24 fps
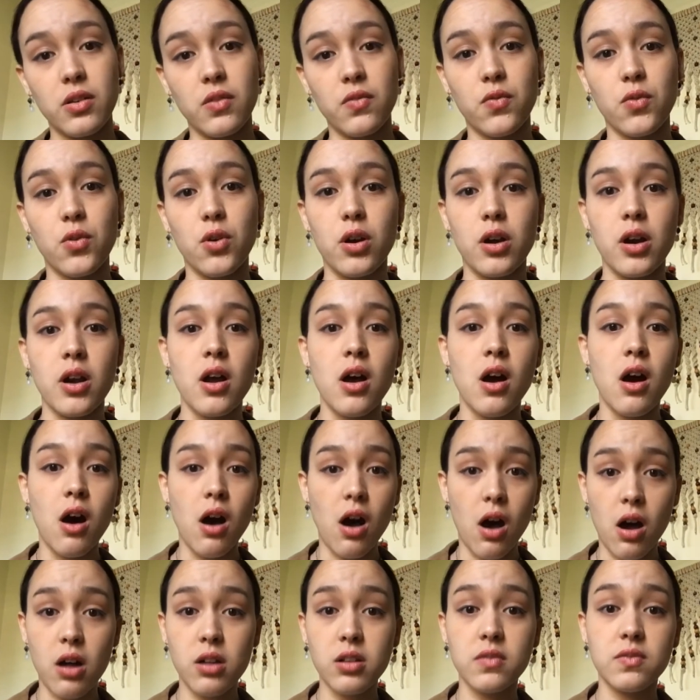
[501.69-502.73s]
All of these
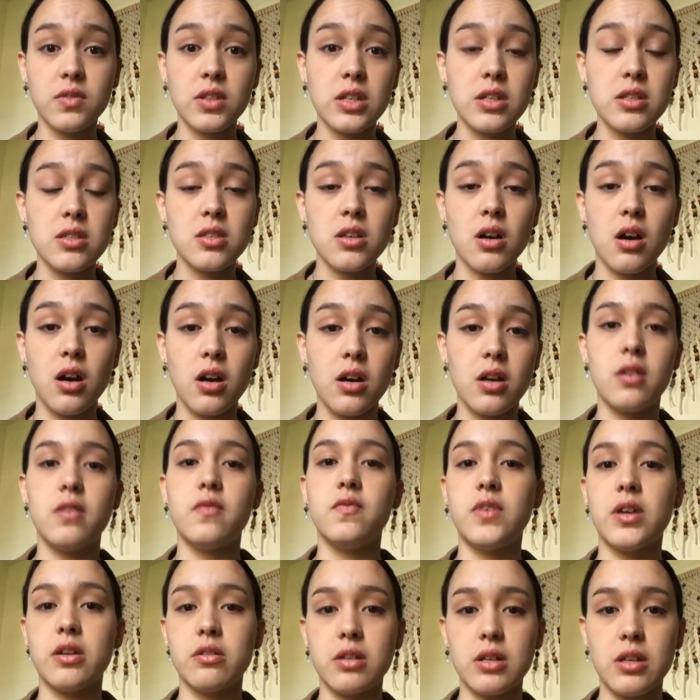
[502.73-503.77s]
are very
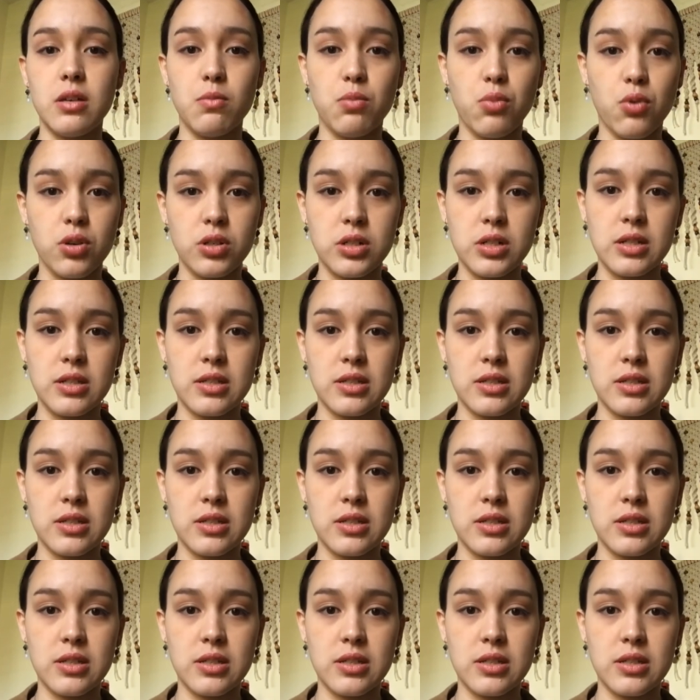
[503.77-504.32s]
important skills.